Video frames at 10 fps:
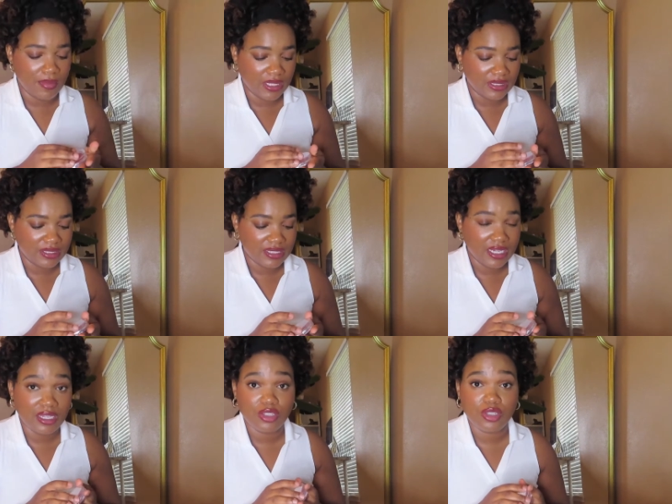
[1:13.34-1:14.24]
melanin
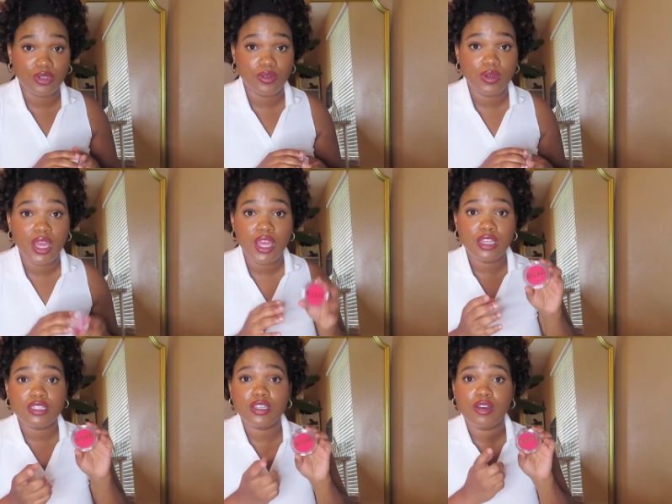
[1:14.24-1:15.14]
skin too.
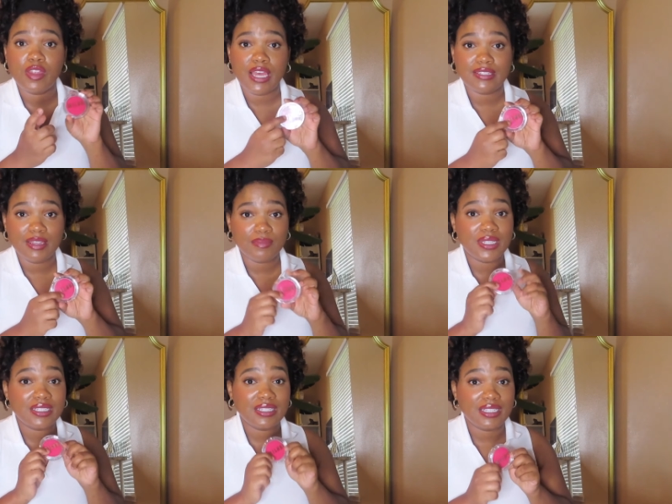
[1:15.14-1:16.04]
So that's
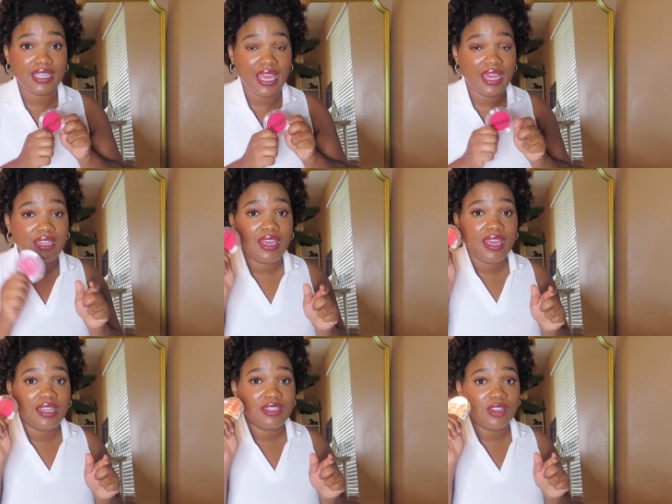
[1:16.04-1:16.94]
something to look at.
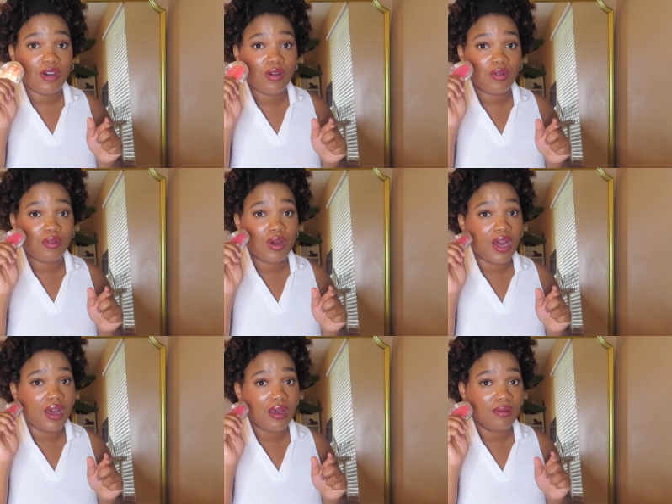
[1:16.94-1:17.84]
So
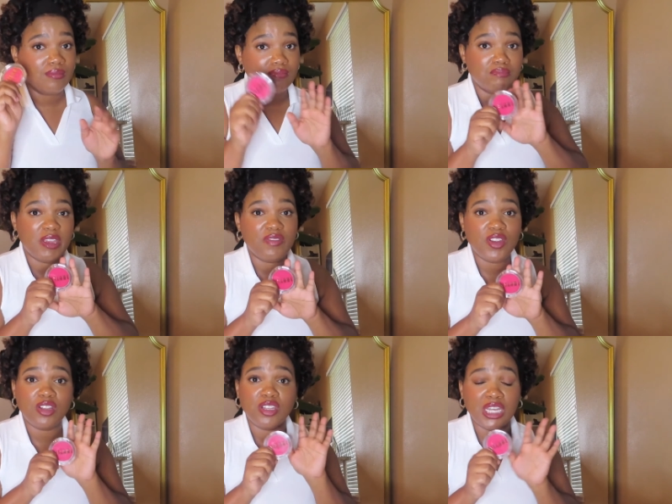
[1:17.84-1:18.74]
if
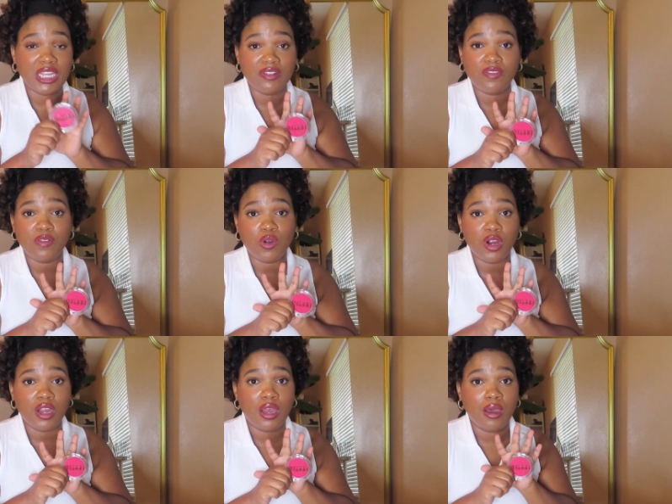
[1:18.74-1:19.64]
you're looking
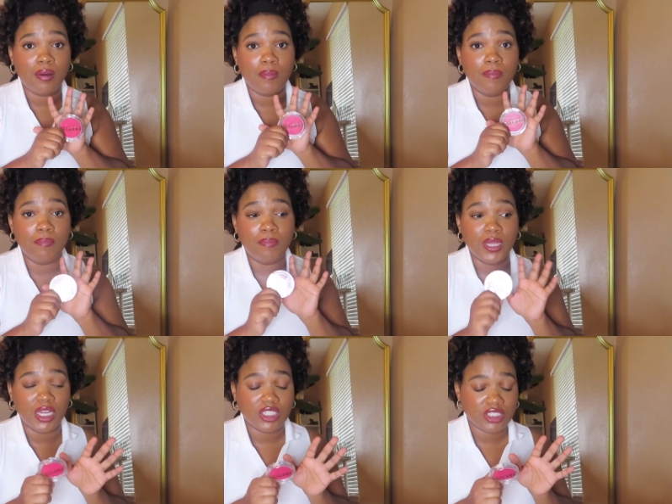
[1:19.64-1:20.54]
for a
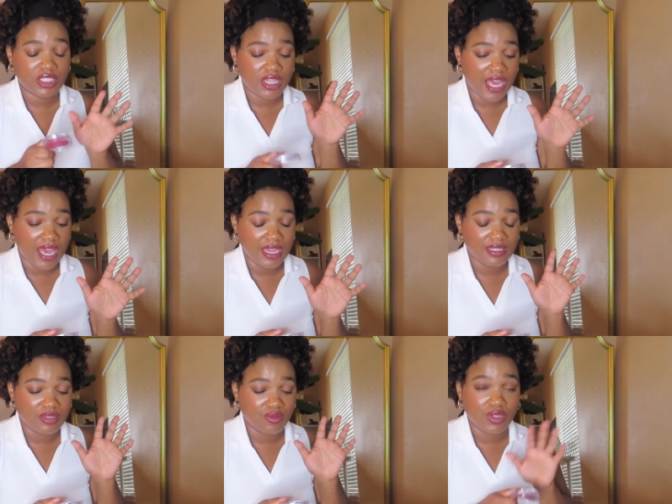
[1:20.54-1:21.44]
blush
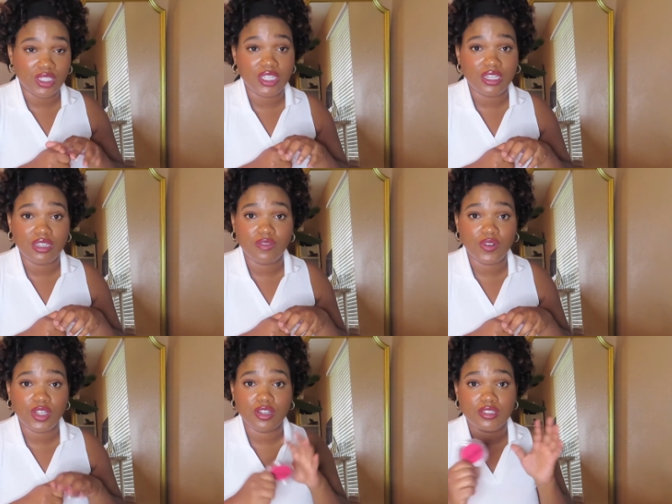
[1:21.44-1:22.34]
that's really good
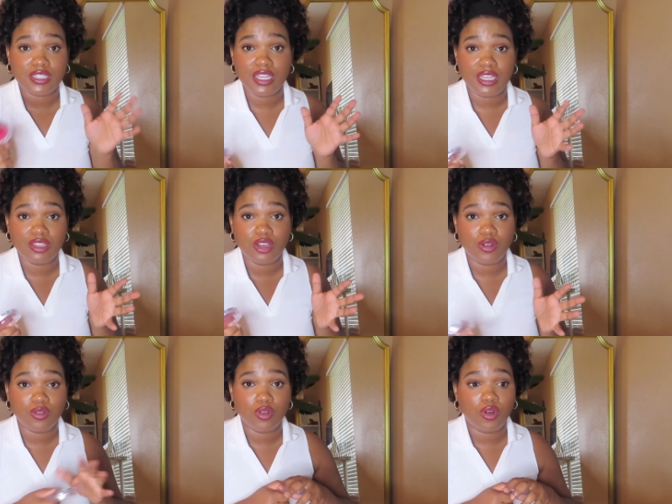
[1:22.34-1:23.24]
for your skin
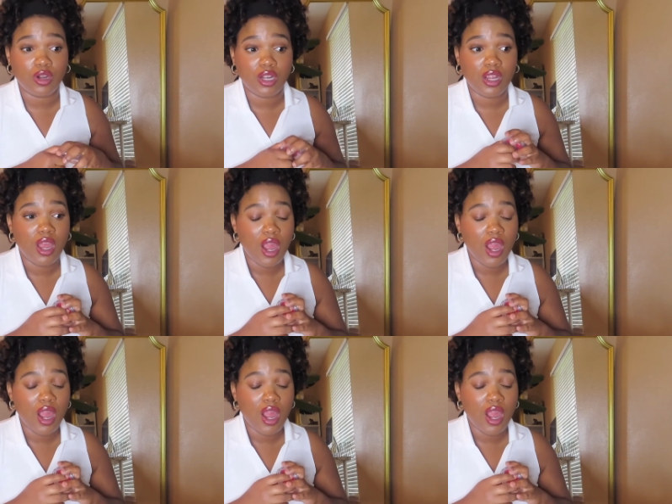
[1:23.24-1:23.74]
tone or